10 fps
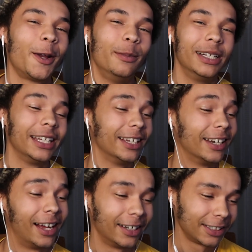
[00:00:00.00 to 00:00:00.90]
But yeah,
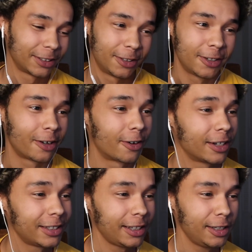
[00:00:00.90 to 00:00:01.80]
nah, that song
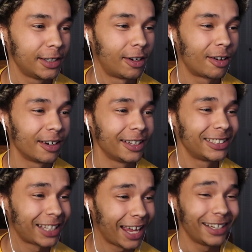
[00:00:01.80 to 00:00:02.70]
hard as hell.
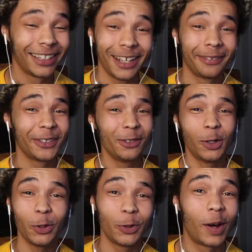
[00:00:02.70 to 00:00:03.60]
RXK Nephew,
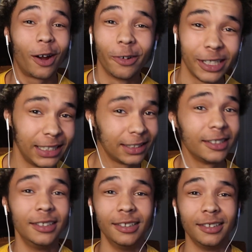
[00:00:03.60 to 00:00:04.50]
who do I run
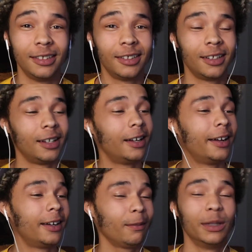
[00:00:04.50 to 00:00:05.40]
to?
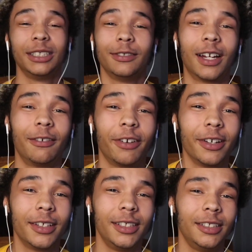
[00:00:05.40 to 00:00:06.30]
But shit, without
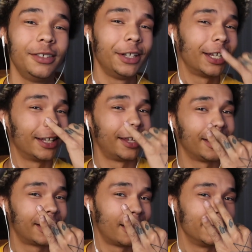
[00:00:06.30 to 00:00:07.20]
further ado, hit that
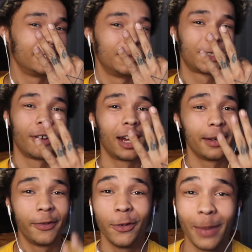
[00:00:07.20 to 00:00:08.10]
like, comment,
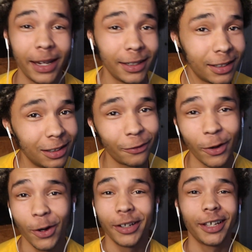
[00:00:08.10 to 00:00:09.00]
subscribe if you made it this
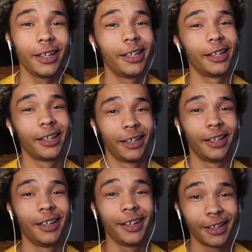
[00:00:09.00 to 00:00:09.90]
far, nigga.
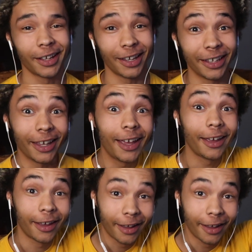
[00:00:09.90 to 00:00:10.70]
And yeah.